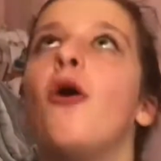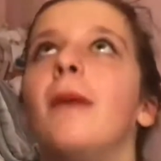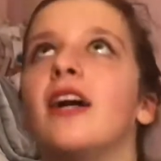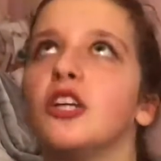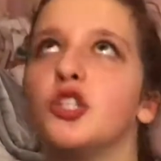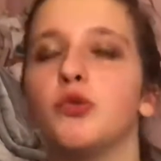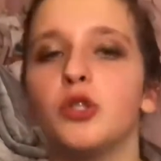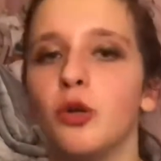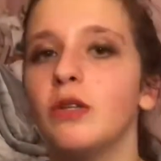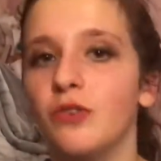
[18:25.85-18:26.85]
oh my gosh, this was
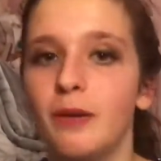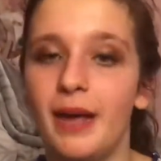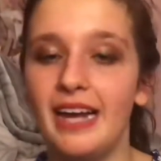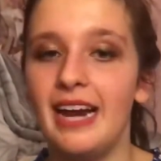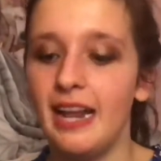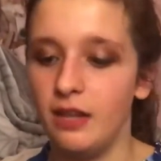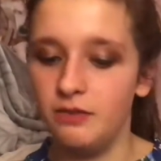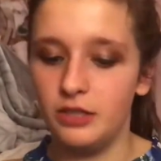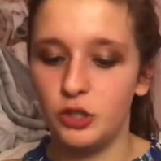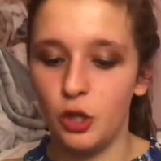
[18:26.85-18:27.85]
so much fun to make, and I
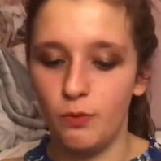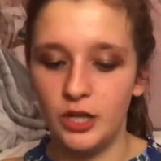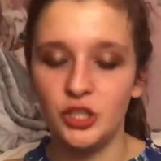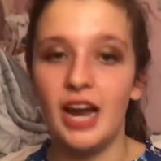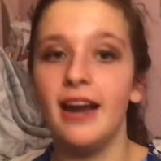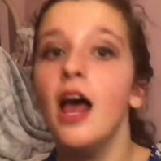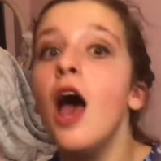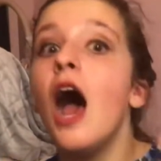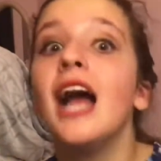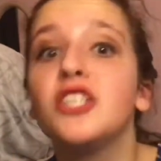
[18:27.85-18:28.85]
loved it so much, and
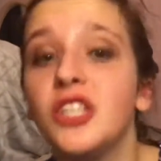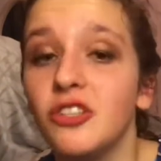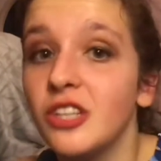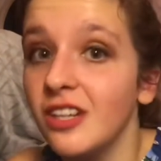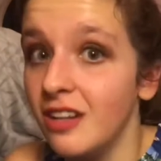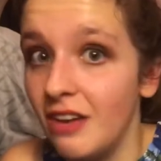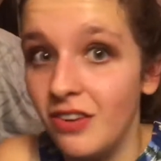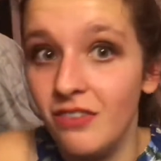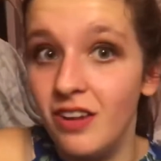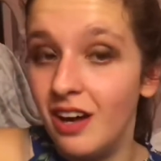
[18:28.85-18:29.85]
I seriously love,
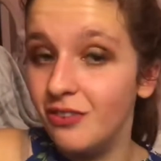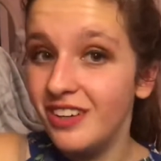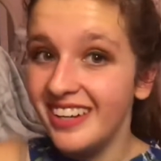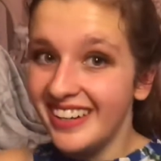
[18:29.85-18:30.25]
love, love